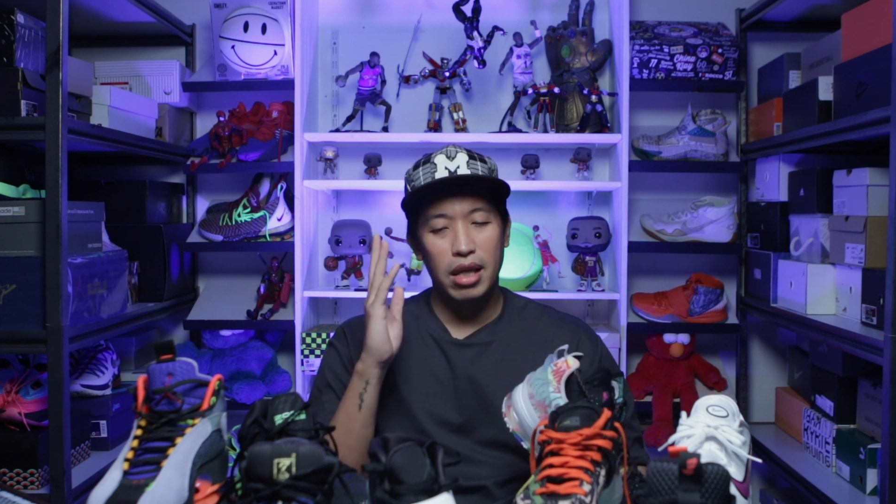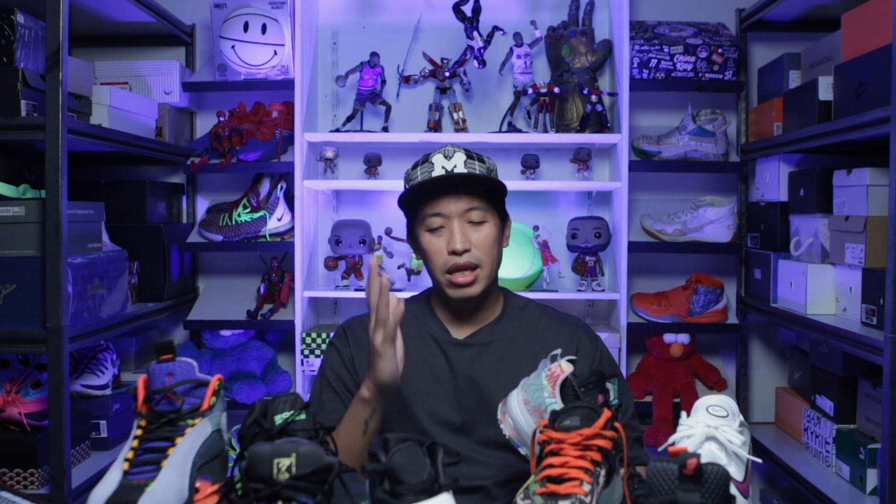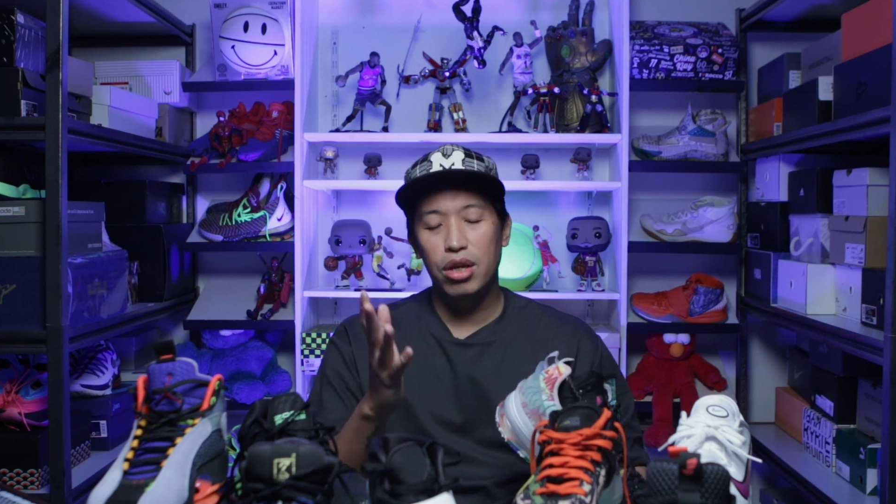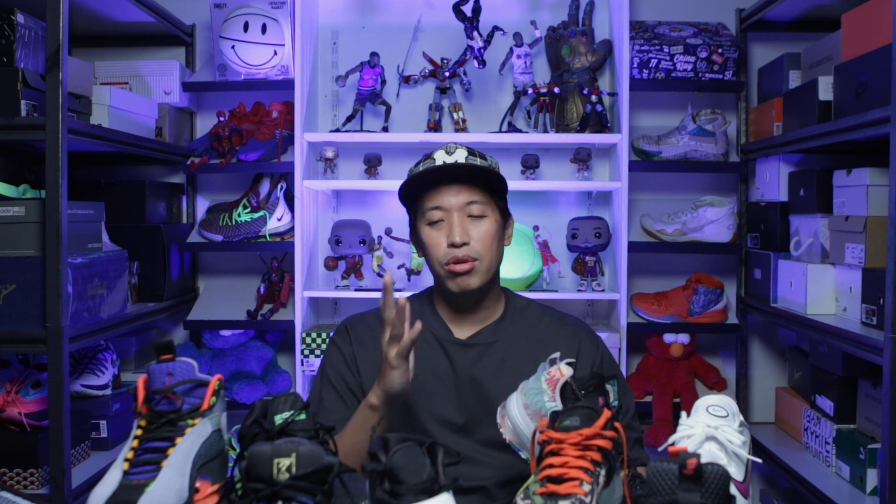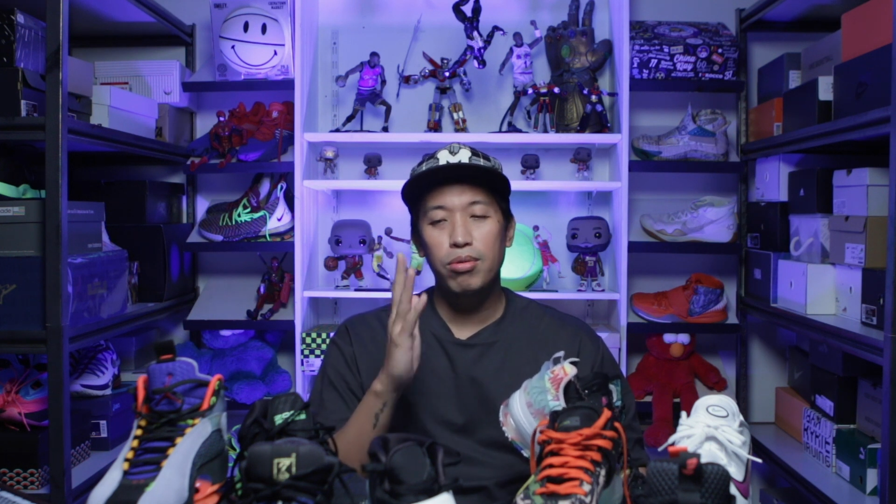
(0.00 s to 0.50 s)

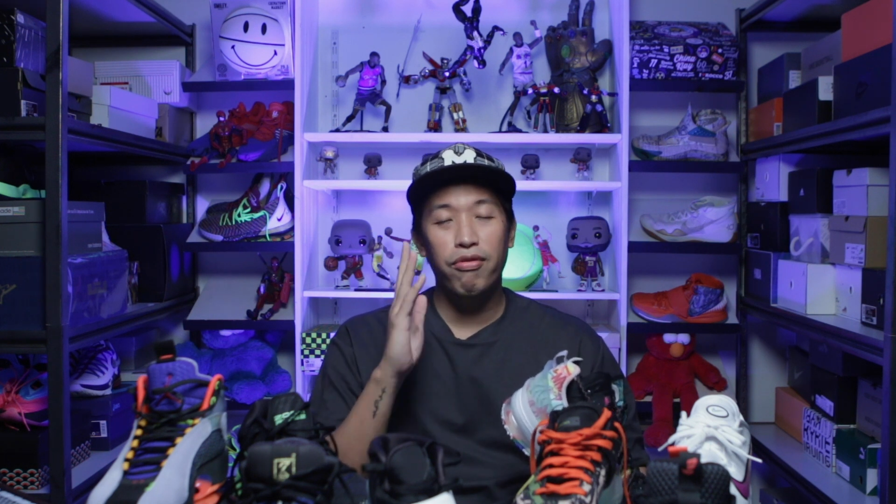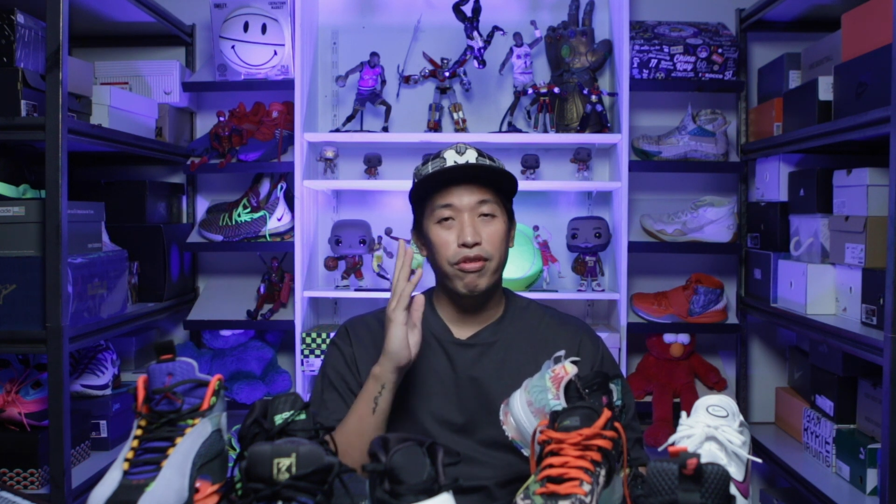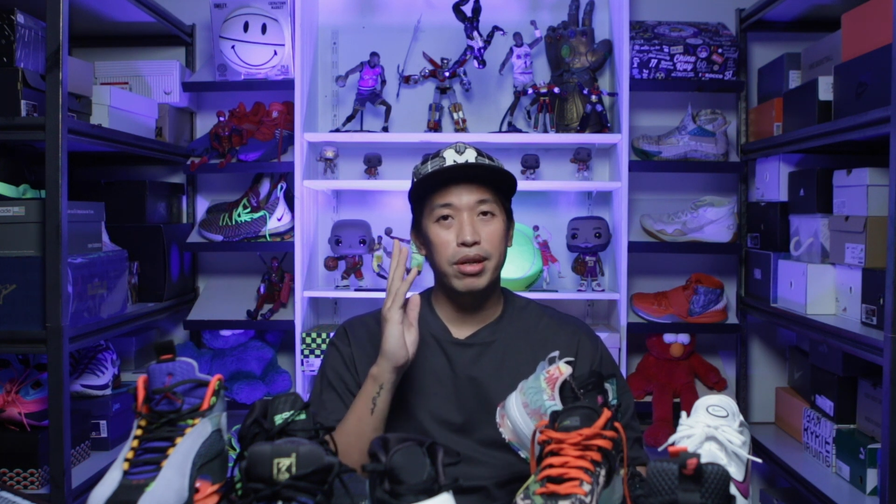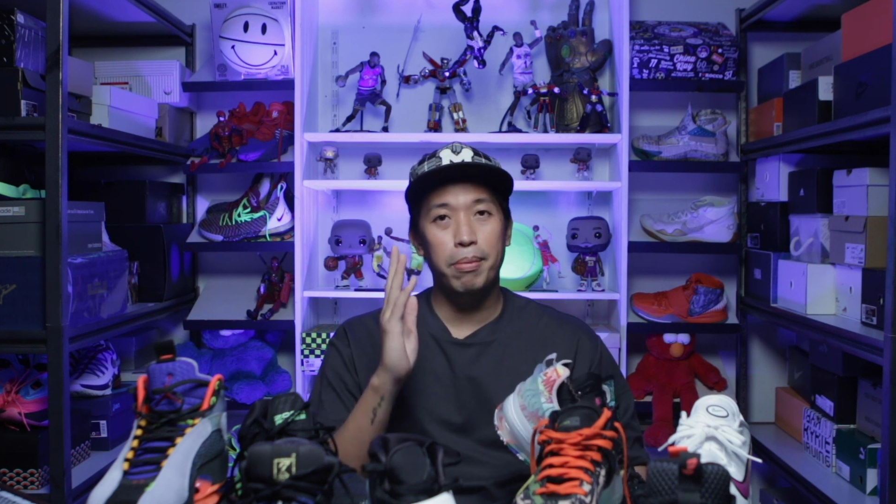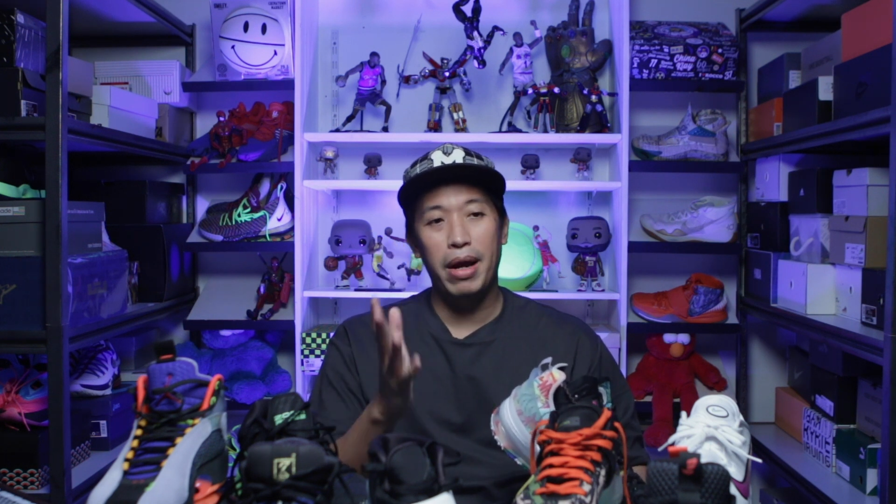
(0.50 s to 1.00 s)
thank you
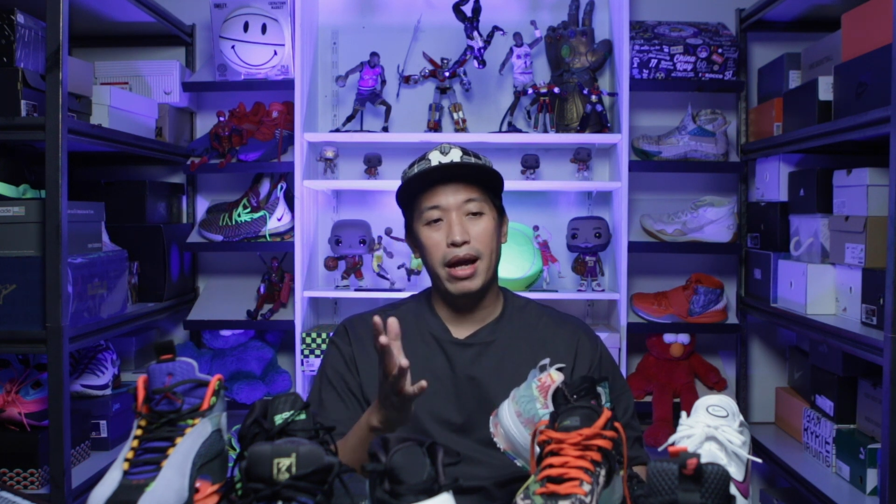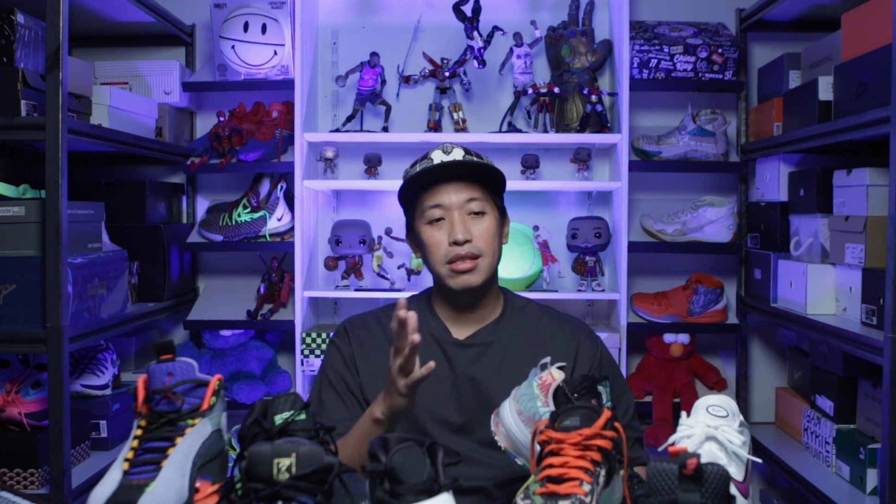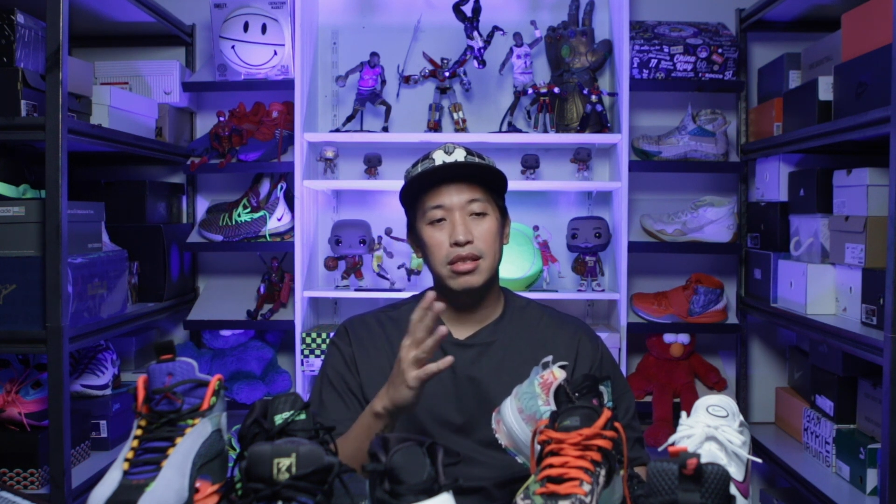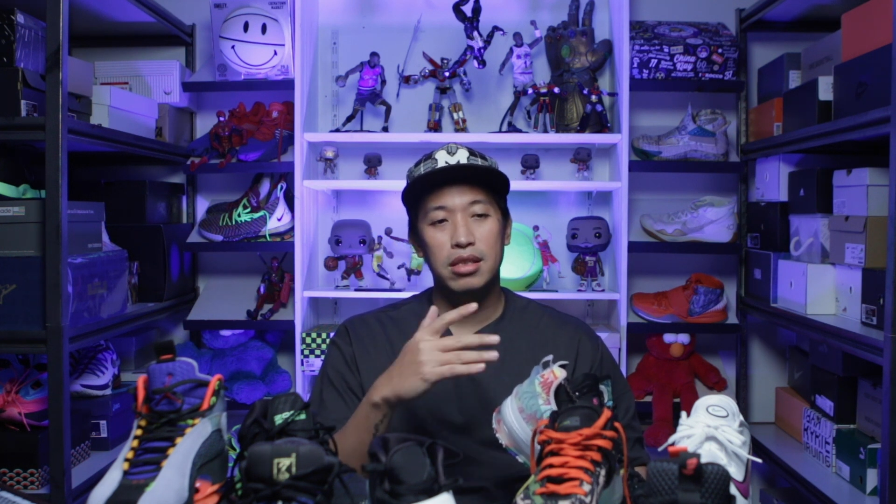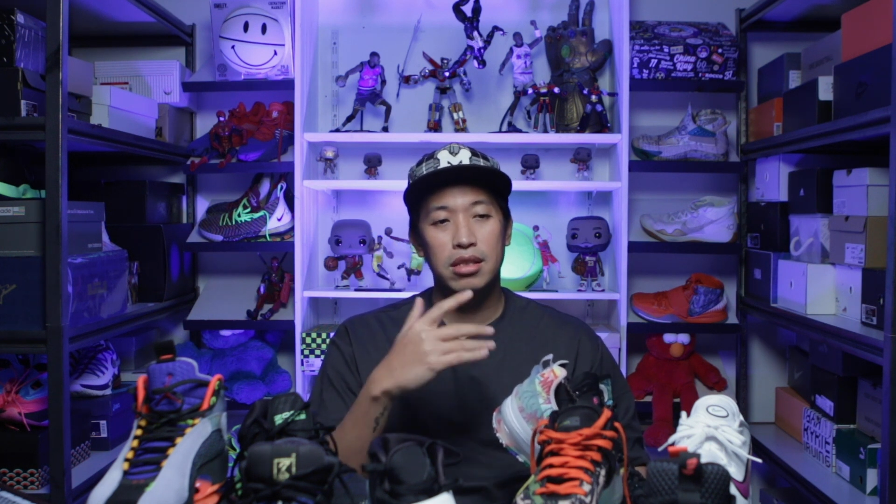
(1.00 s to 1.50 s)
for the
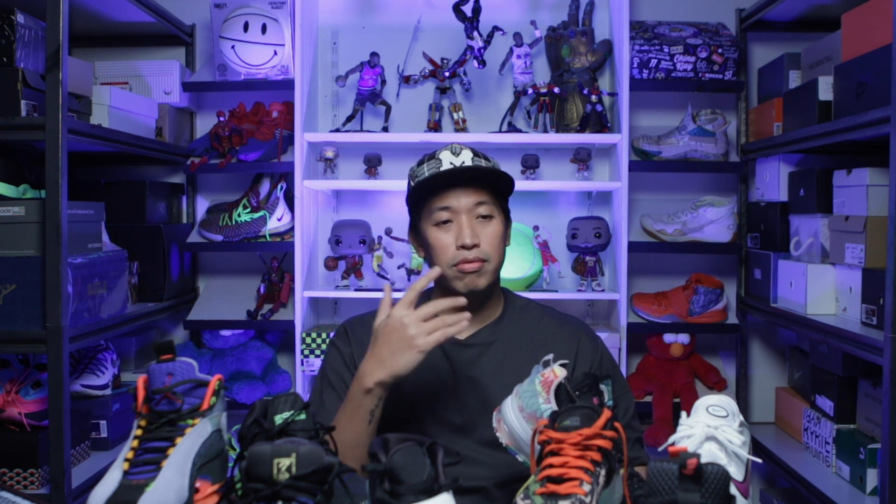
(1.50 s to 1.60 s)
brands